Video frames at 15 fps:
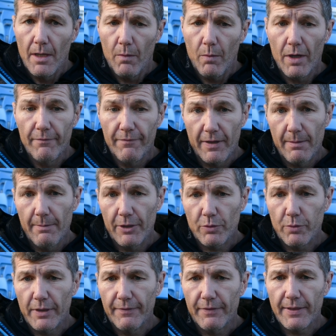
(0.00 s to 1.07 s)
Well, very
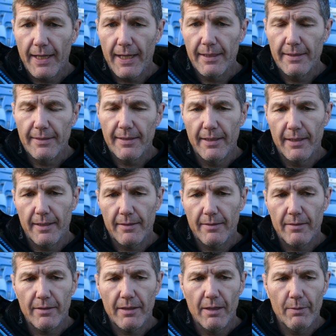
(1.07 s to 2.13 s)
much what you've said is that,
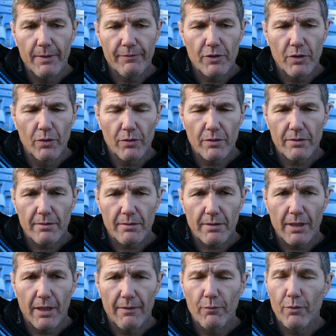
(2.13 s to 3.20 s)
you know, we've talked
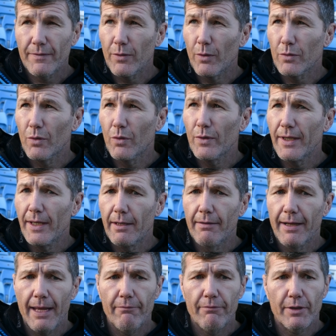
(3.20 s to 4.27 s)
all year
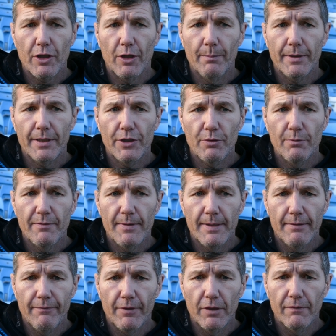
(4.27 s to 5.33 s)
in every competition we've
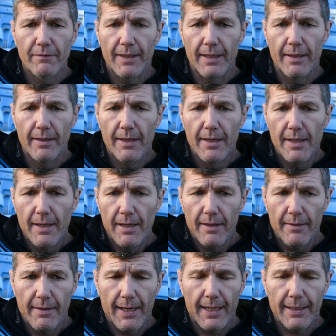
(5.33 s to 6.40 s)
been involved in
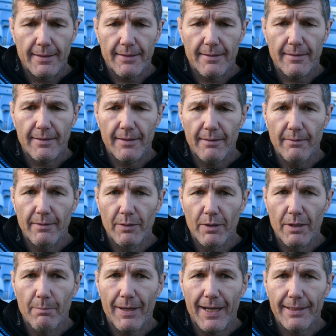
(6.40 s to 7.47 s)
that we
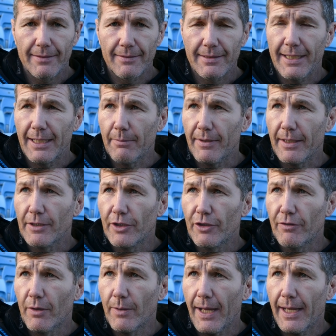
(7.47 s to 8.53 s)
want to battle to keep things in
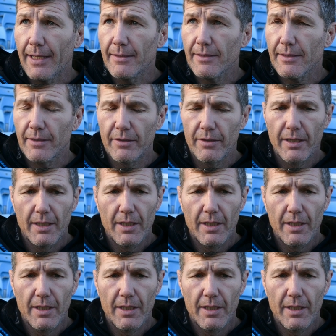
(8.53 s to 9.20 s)
your own hands and